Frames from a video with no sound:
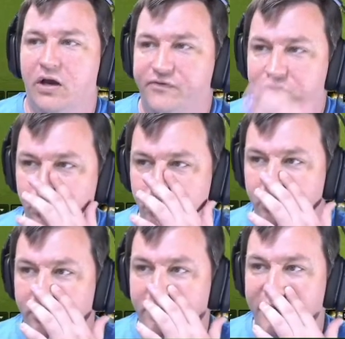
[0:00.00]
of
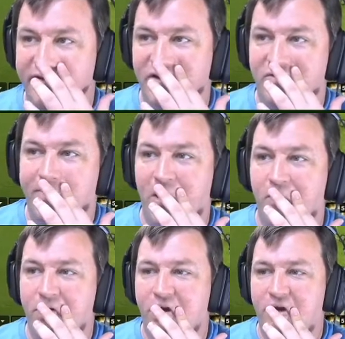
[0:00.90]
Truth is a spell
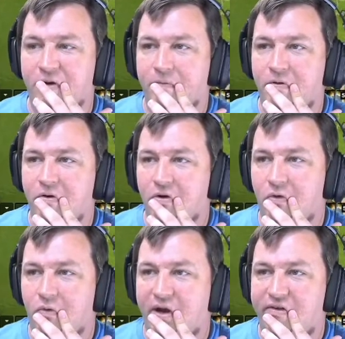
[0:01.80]
book,
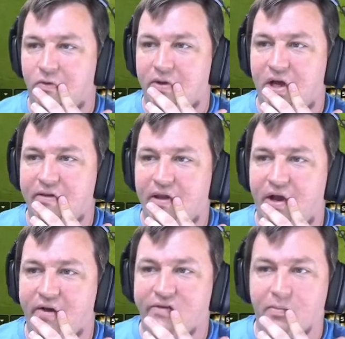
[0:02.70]
right? So it
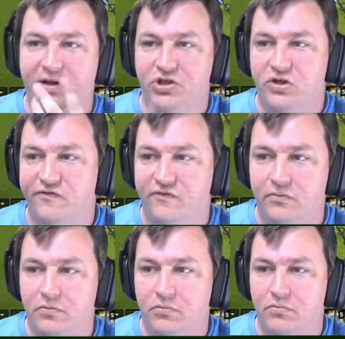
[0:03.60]
unlocks a bunch of
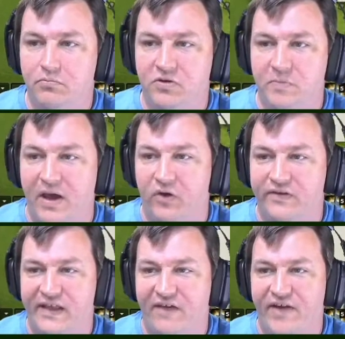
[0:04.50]
spells
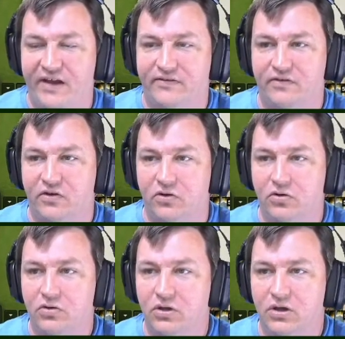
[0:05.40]
that they have access
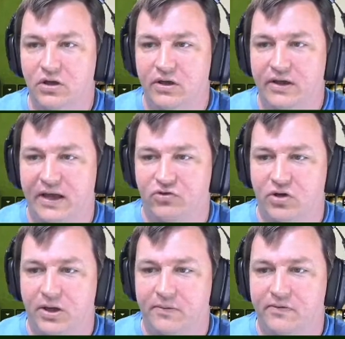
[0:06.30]
to,
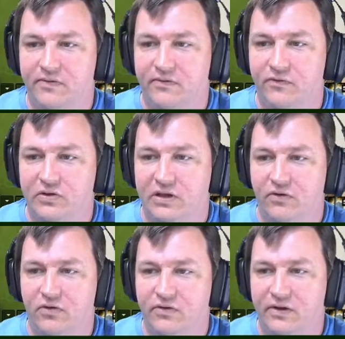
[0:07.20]
cantrips, first
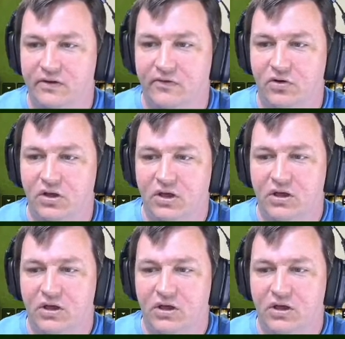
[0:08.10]
level, second level.